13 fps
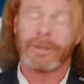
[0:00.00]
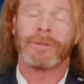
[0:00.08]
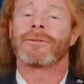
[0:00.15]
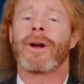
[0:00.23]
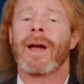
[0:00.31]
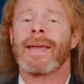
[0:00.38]

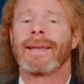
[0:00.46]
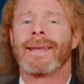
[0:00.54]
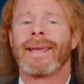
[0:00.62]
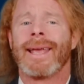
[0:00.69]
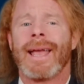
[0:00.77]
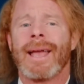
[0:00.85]
is great
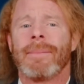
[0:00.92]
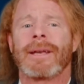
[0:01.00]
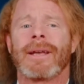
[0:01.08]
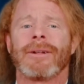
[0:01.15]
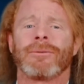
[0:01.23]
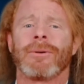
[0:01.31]

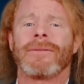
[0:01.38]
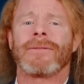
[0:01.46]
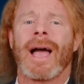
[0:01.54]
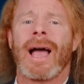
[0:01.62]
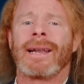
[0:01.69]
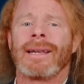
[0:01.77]
because we've
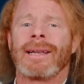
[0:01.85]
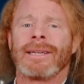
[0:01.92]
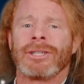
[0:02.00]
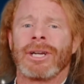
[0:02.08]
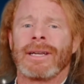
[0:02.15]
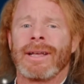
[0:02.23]
got an
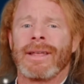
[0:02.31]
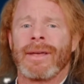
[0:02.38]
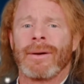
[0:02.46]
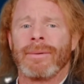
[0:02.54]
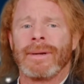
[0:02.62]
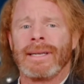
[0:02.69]
agenda
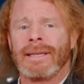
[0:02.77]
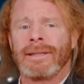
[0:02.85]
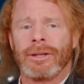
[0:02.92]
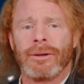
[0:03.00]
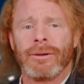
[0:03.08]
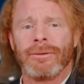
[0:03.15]
that we need
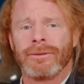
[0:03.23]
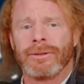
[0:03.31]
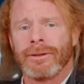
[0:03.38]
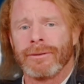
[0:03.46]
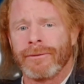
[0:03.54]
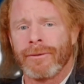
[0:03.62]
to use
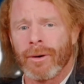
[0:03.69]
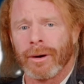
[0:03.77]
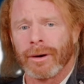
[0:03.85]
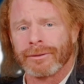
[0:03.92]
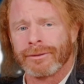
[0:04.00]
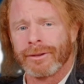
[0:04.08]
you
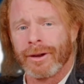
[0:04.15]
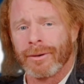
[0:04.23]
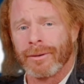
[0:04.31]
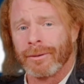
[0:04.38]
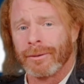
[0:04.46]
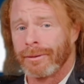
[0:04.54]
for.
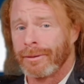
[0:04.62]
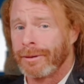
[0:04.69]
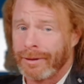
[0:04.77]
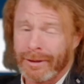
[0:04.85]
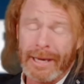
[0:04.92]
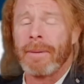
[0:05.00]
So
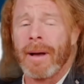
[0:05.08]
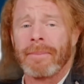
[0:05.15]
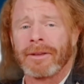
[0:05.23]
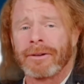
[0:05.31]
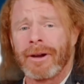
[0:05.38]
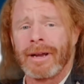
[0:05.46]
keep
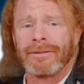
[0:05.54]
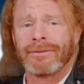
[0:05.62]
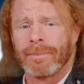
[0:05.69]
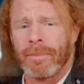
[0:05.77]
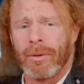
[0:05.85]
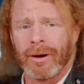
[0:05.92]
up the great
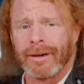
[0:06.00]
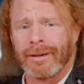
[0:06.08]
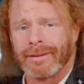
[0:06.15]
support.